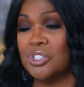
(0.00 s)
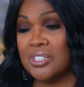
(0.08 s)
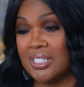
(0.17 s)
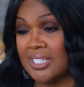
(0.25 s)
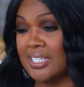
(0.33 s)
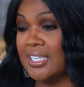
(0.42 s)

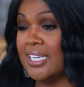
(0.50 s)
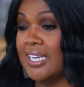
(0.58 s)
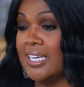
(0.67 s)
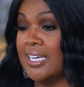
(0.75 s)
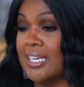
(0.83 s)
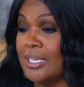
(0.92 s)
she,
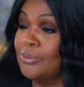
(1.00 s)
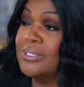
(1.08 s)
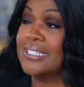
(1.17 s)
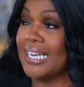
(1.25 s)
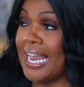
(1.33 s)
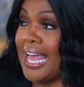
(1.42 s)
it
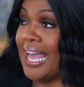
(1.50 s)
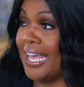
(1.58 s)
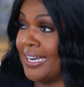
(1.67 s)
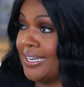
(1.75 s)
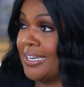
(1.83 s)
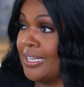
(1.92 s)
was a
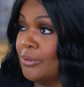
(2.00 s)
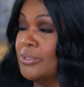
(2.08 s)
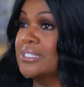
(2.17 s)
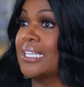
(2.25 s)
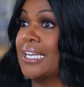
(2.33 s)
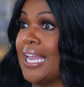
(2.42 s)
lot. Mm-hmm. It
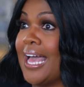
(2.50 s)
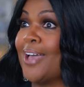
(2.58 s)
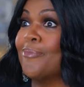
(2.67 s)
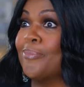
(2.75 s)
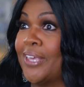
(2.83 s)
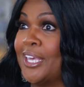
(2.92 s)
was a mm-hmm.
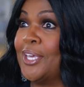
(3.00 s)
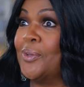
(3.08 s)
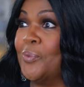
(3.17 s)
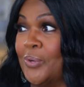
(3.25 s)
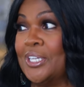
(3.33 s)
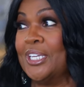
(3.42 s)
lot
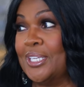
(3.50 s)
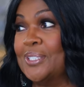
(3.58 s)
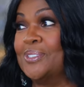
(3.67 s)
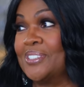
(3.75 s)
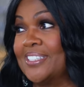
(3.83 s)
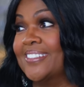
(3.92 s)
being Whitney
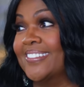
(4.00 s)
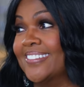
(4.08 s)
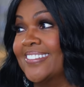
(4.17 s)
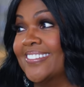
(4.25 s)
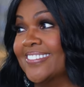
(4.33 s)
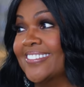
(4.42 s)
Houston.
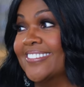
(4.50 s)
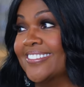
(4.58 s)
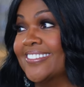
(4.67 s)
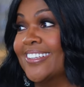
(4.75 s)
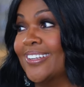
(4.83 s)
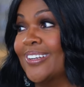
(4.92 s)
Yeah.
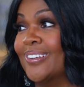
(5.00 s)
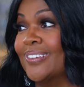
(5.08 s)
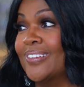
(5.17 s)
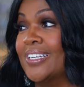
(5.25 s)
You know,